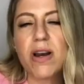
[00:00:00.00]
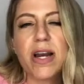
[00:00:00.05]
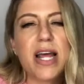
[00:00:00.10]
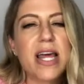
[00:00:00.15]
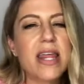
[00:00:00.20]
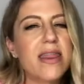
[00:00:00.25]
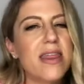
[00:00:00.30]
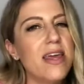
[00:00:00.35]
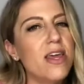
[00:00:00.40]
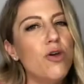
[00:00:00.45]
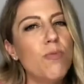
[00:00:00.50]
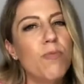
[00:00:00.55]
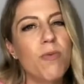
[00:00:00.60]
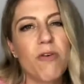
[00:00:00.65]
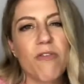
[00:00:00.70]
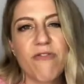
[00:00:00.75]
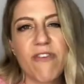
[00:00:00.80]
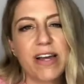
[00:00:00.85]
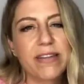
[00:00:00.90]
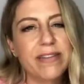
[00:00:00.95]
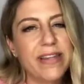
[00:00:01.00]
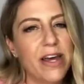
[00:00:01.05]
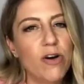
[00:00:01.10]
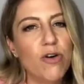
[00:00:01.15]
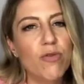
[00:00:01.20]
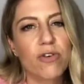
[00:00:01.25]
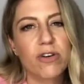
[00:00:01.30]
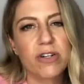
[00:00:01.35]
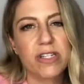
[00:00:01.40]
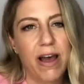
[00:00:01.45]
And I think you perfect that
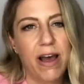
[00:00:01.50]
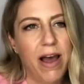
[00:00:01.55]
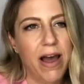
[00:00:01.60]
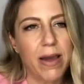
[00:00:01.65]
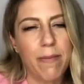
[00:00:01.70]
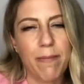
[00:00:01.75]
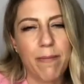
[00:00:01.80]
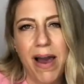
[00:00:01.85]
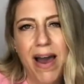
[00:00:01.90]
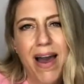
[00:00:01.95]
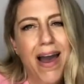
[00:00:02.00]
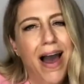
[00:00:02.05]
over time.